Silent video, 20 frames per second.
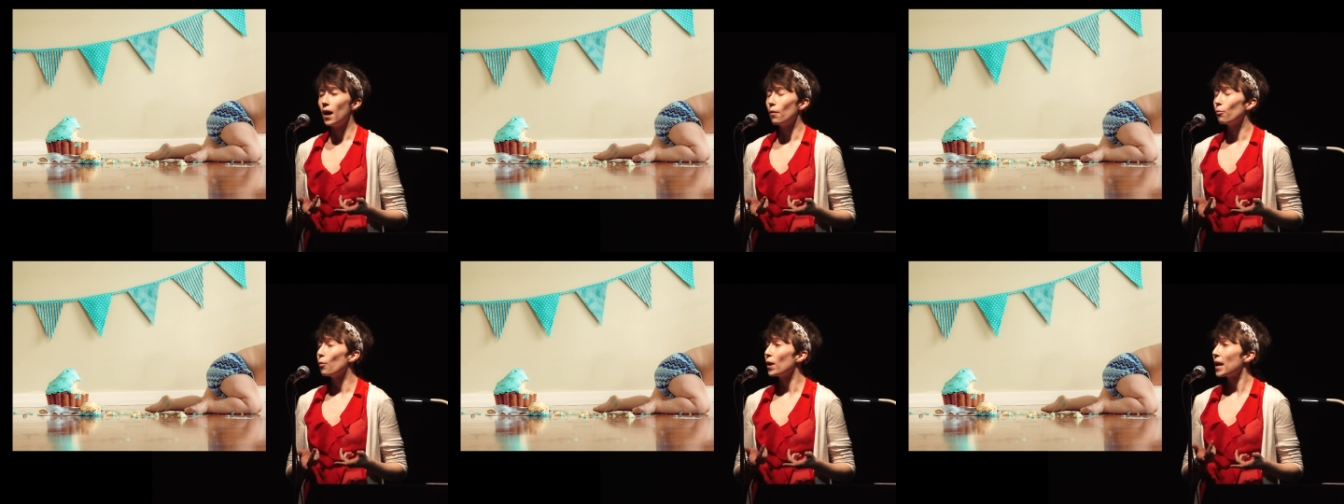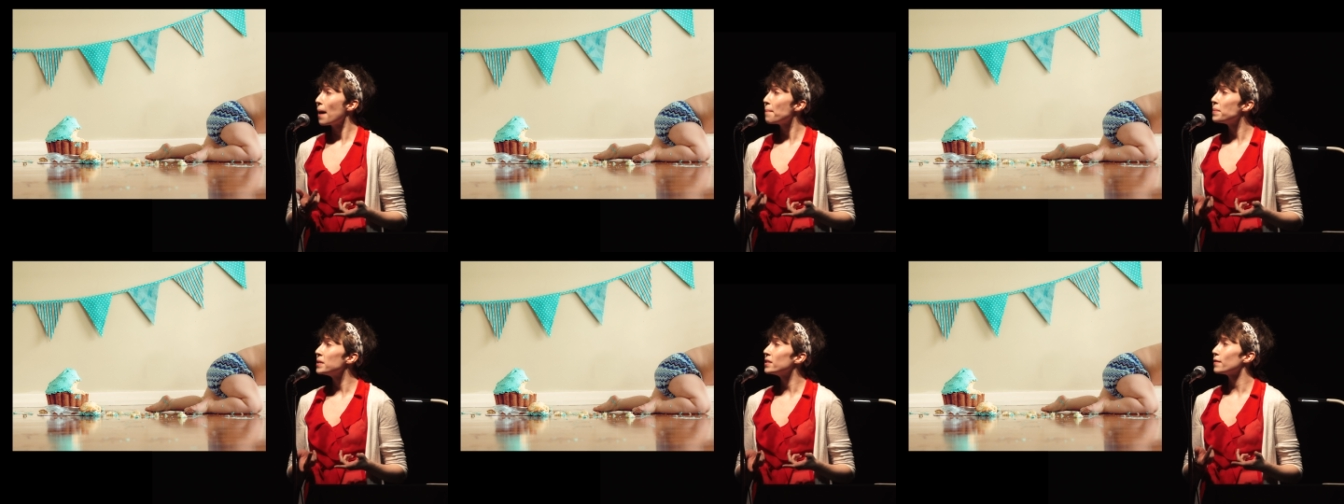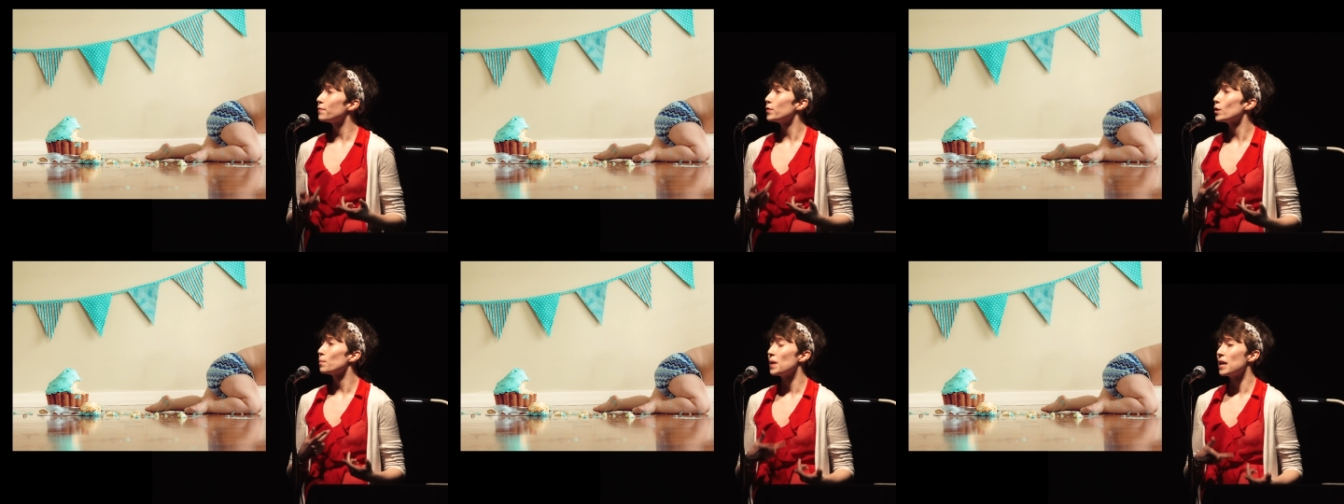What
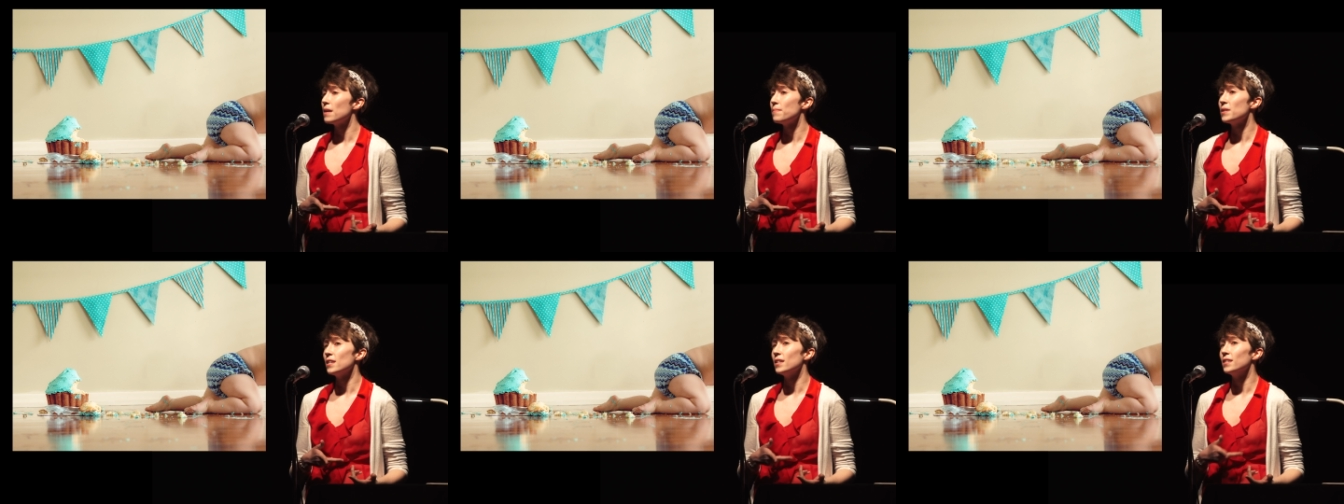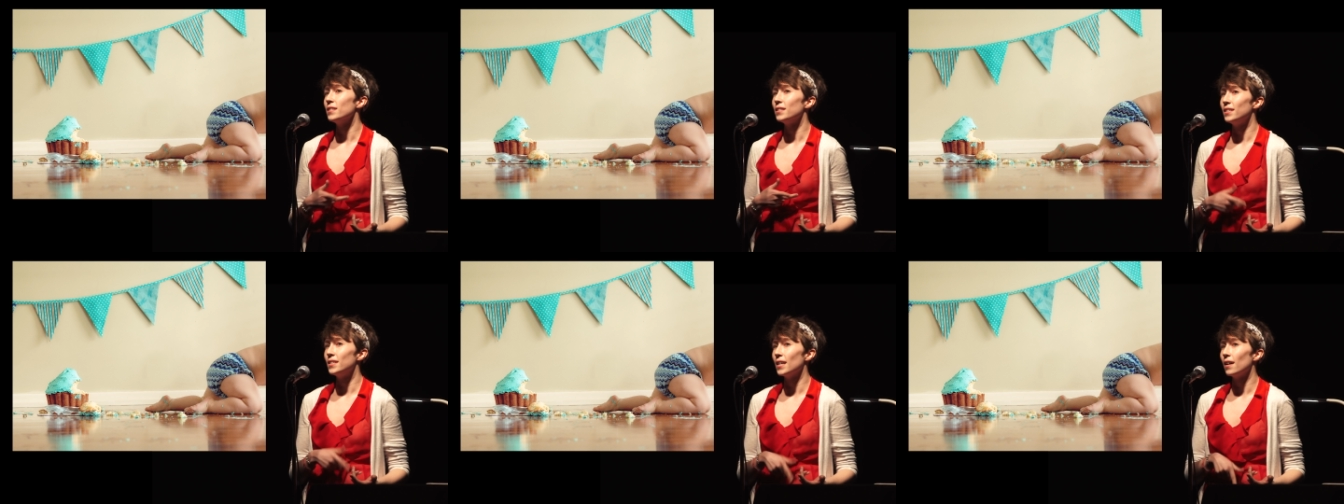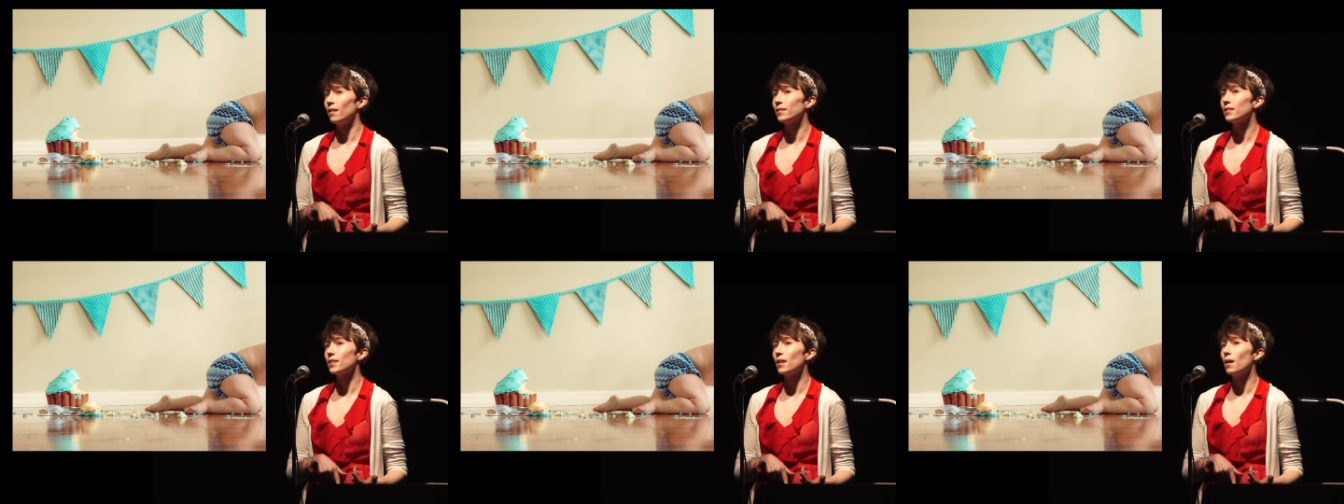happens if your baby is
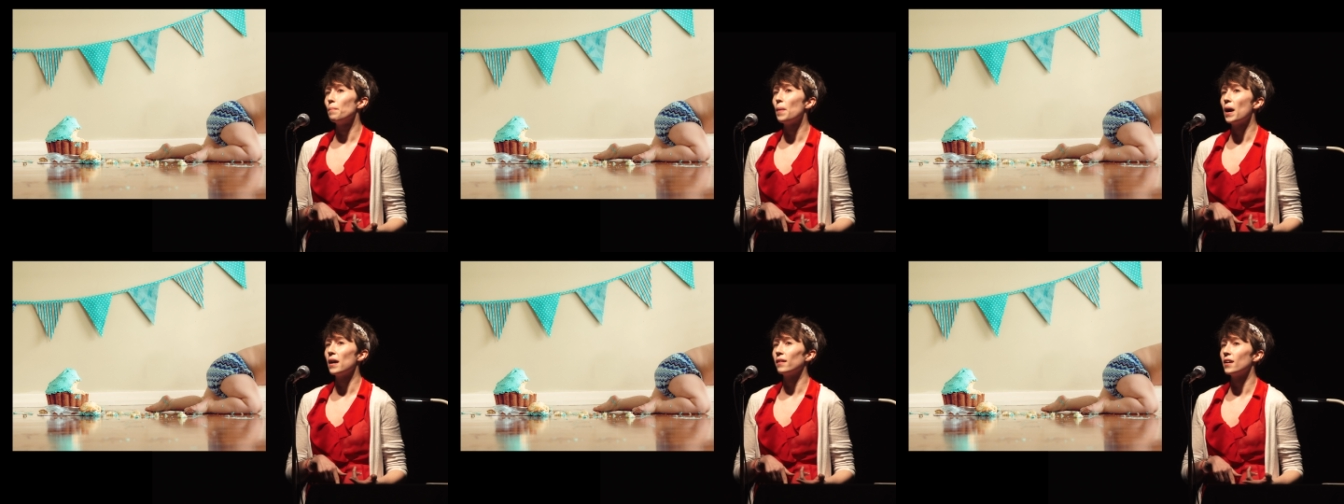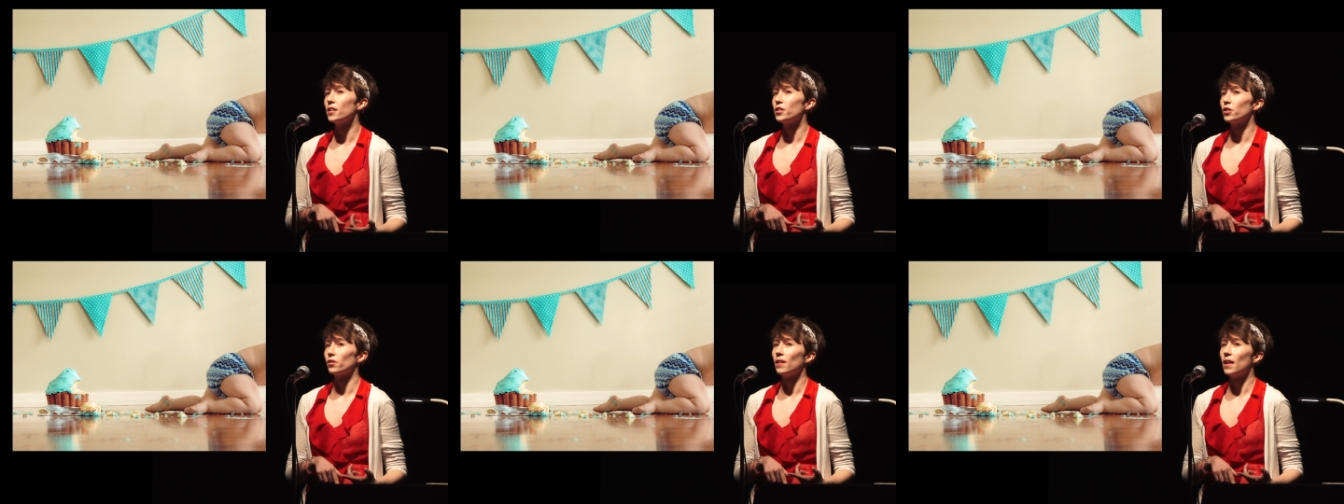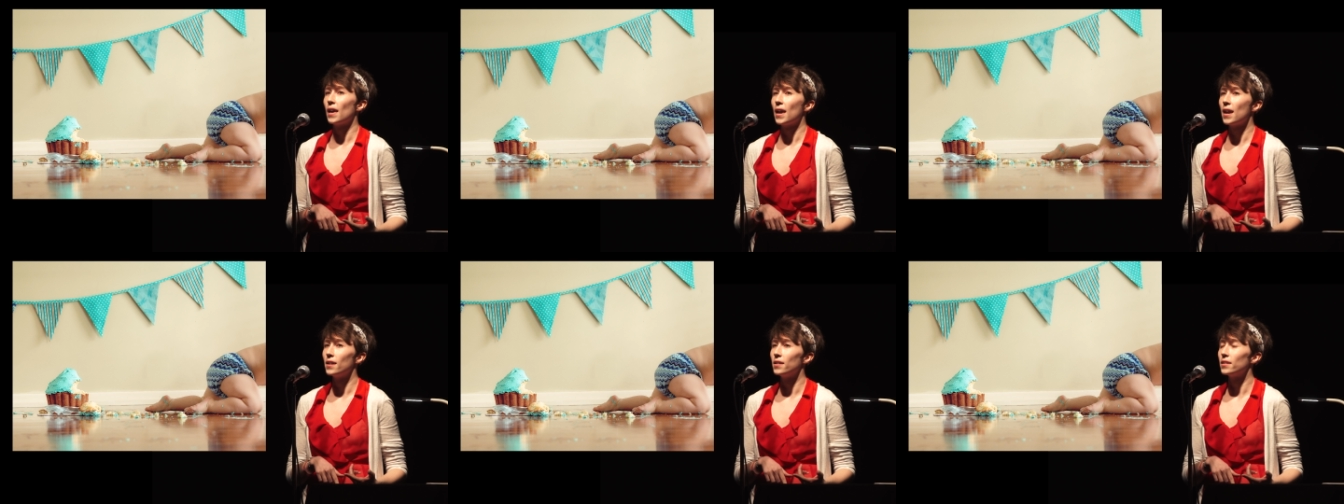dealt a
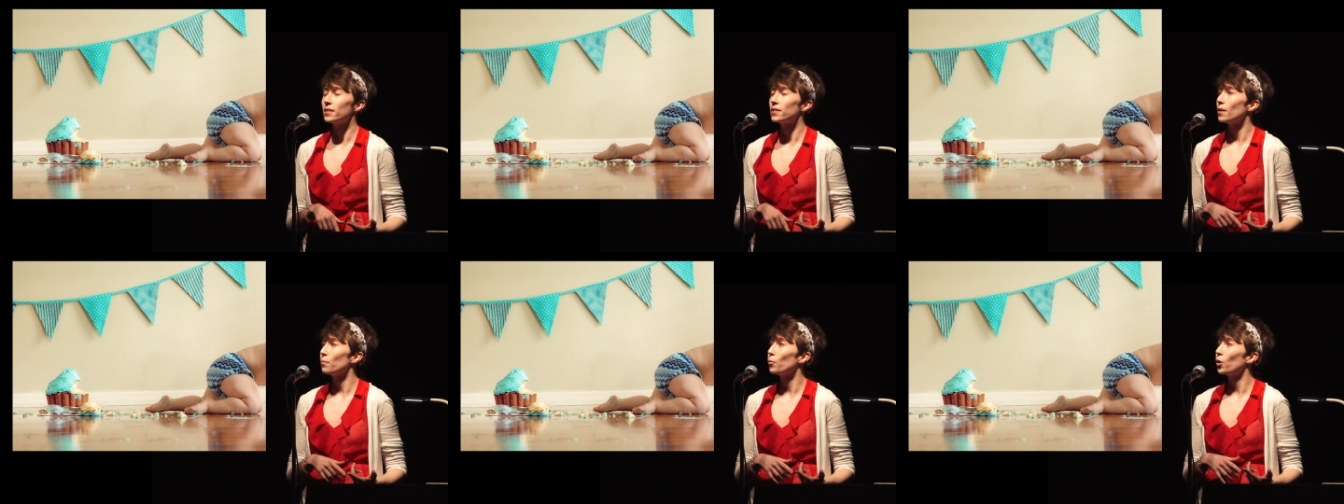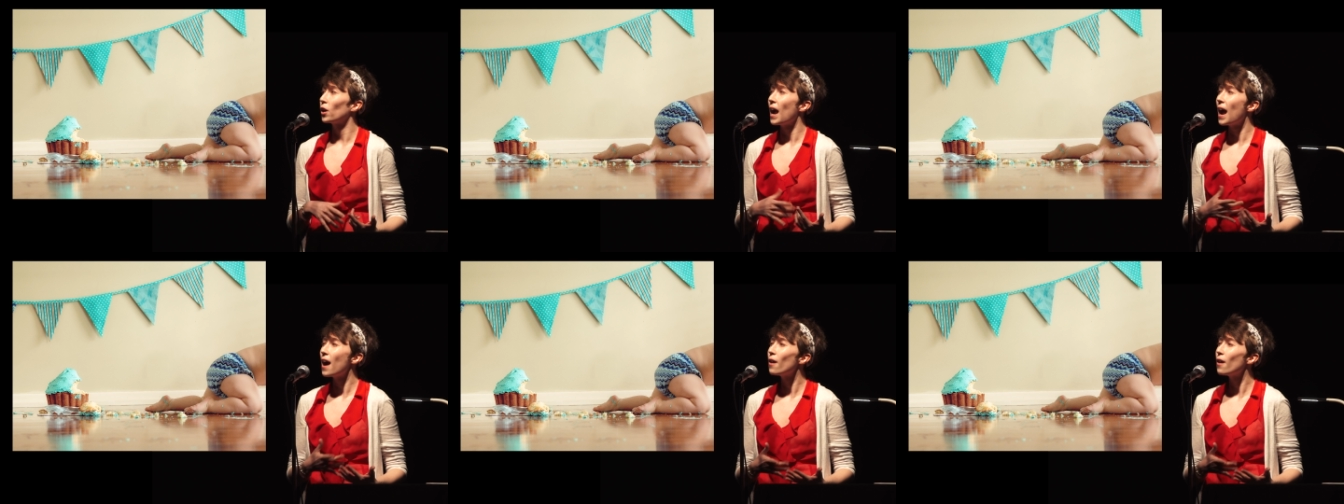biological hand somewhere